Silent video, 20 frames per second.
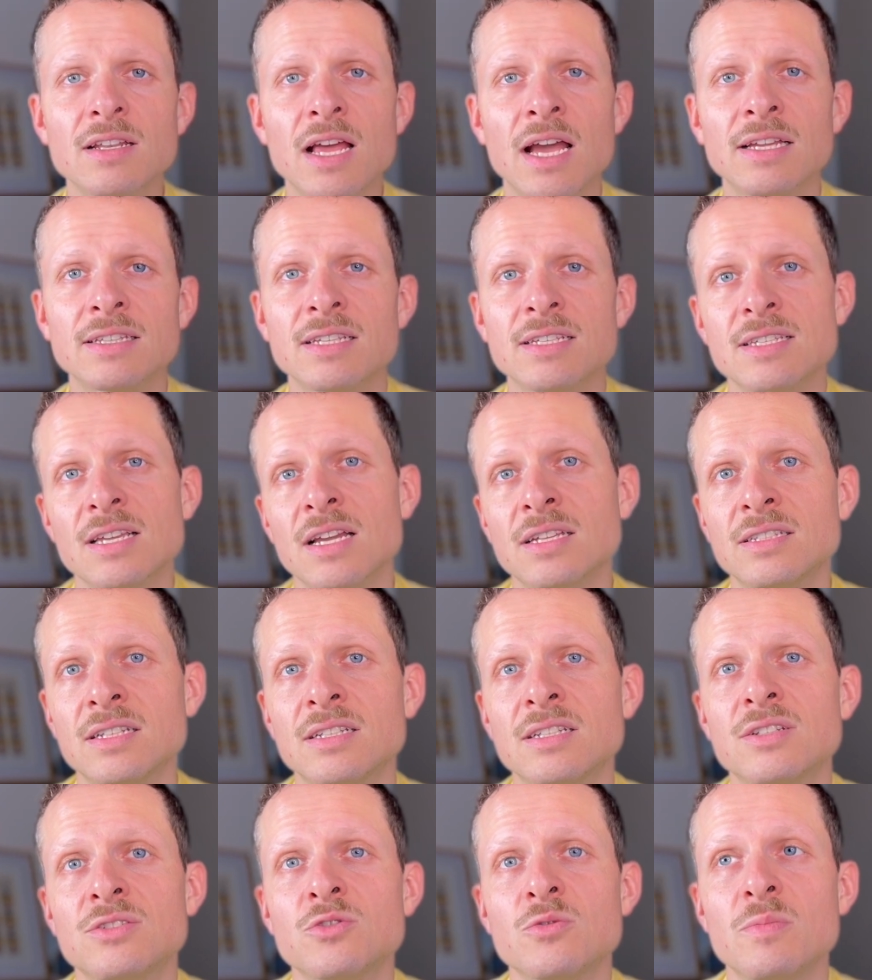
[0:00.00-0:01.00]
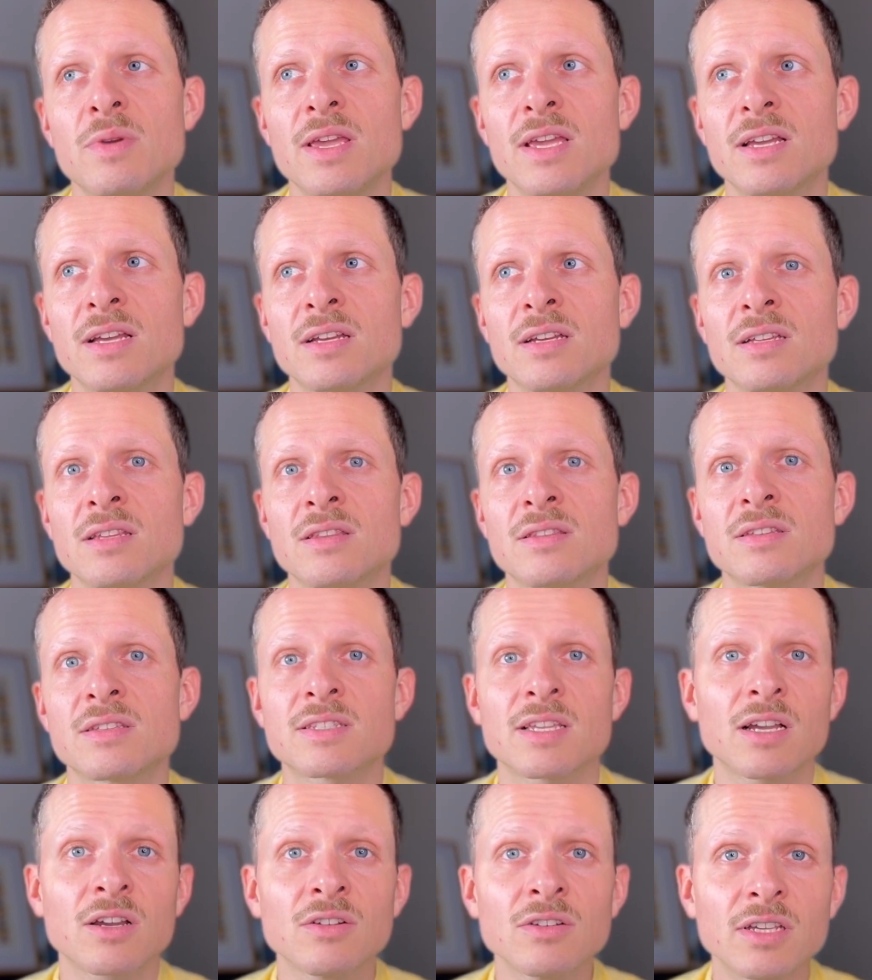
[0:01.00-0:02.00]
I decided to make the
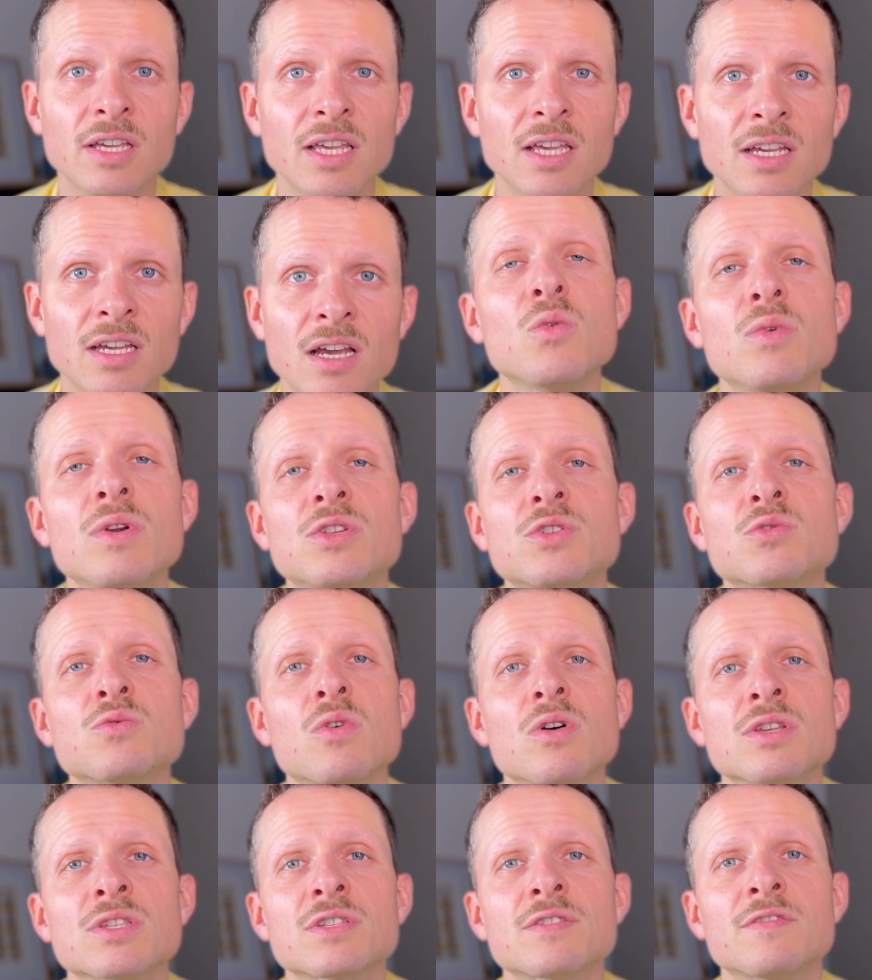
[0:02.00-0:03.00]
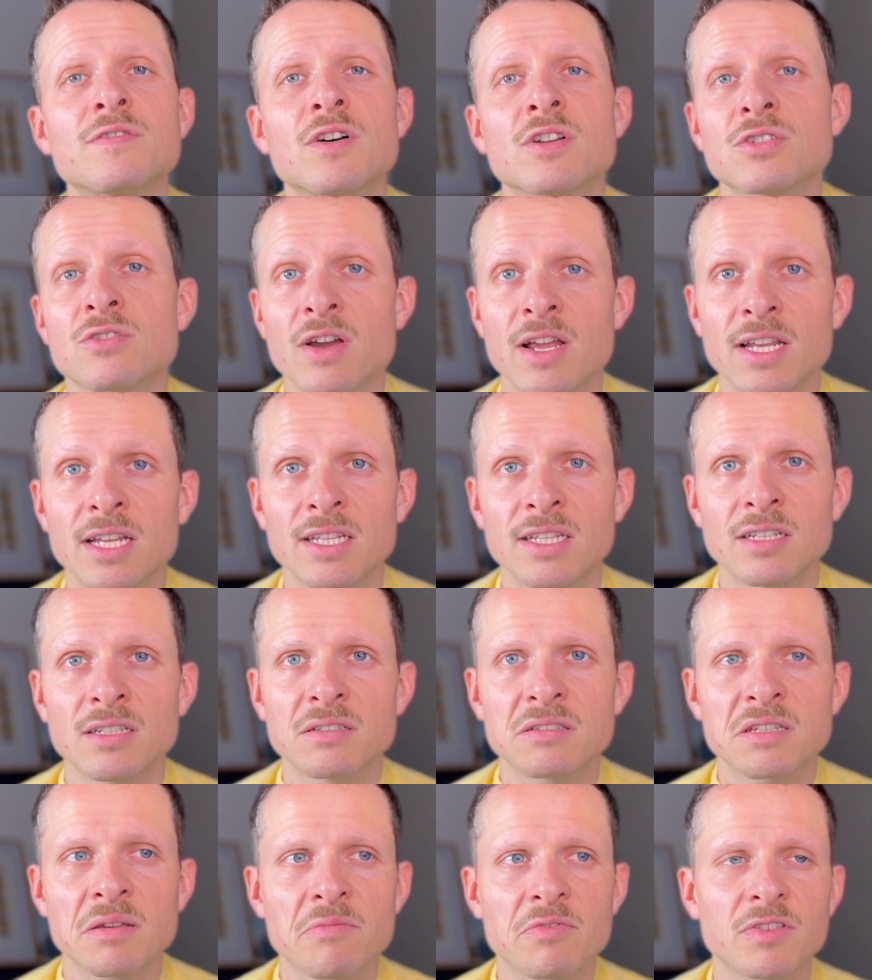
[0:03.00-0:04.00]
second gig, which was photo
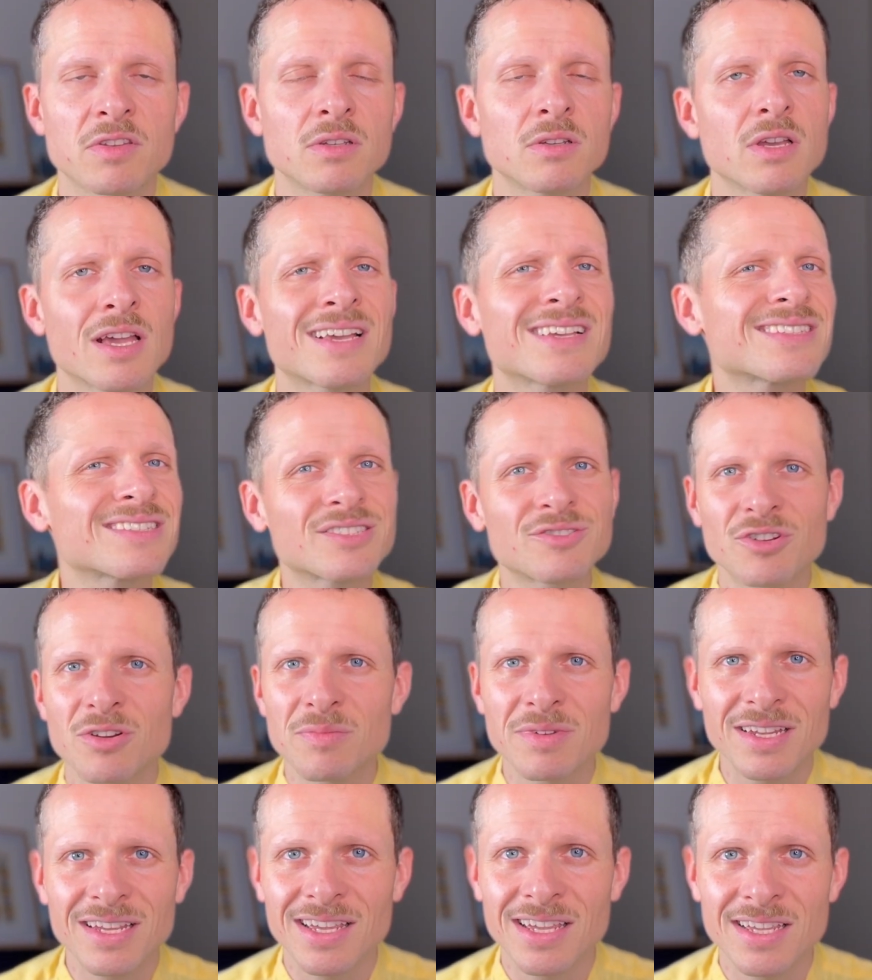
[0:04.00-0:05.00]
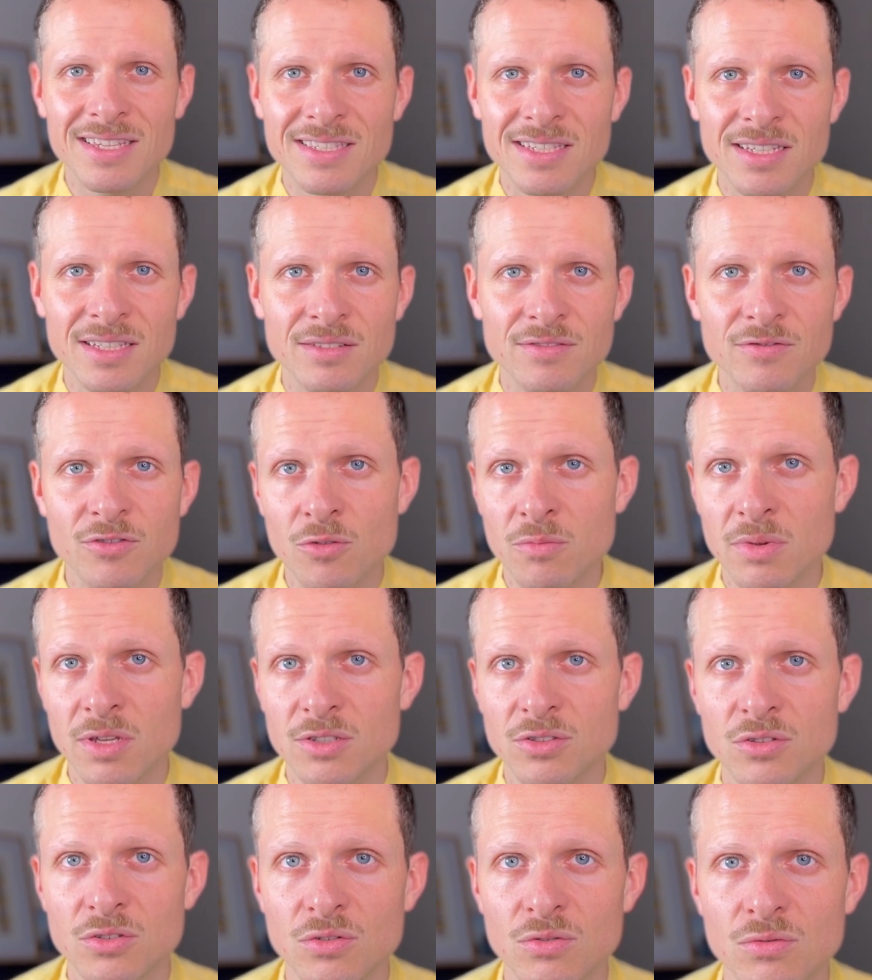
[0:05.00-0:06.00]
editing, something extremely easy for me
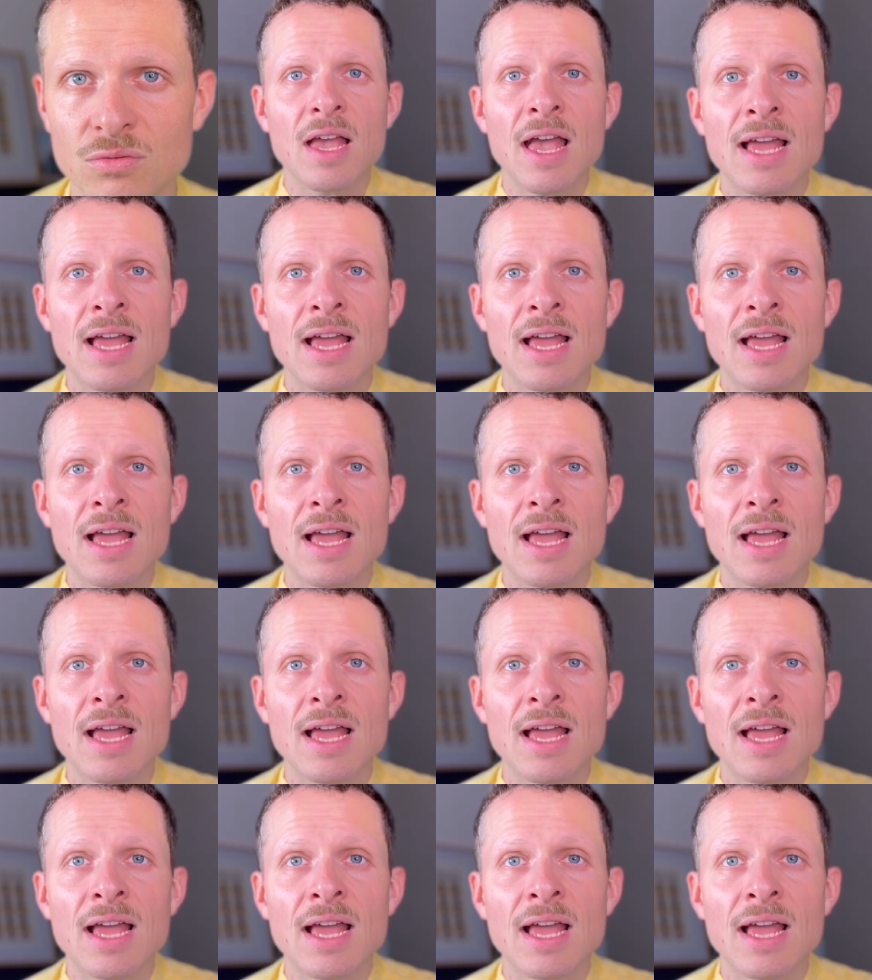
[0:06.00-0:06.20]
to do.